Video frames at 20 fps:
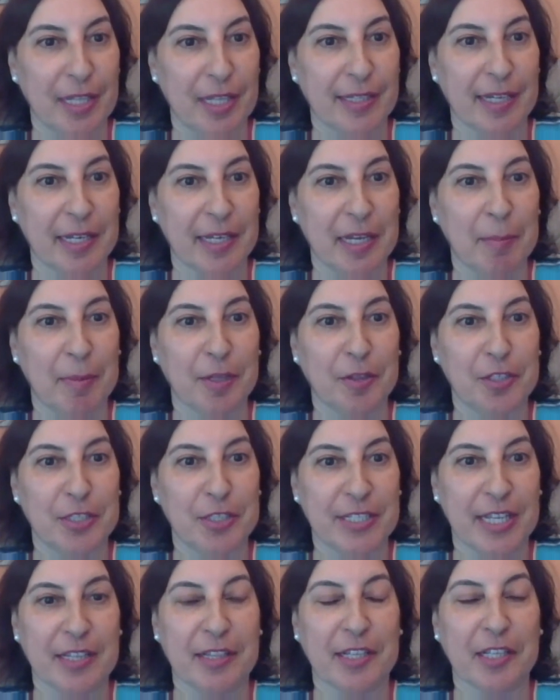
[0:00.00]
that I am
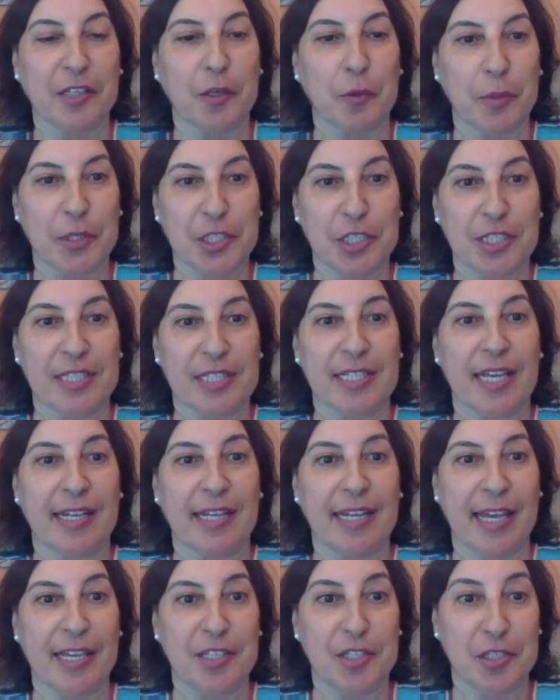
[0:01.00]
understanding the questions and
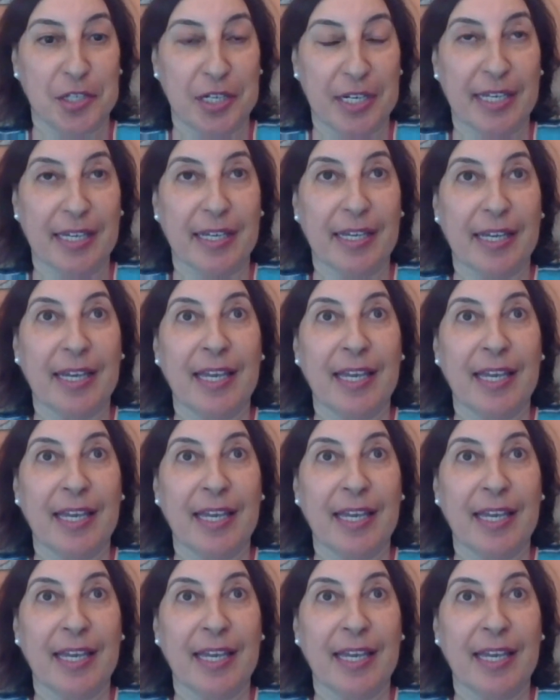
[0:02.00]
answering.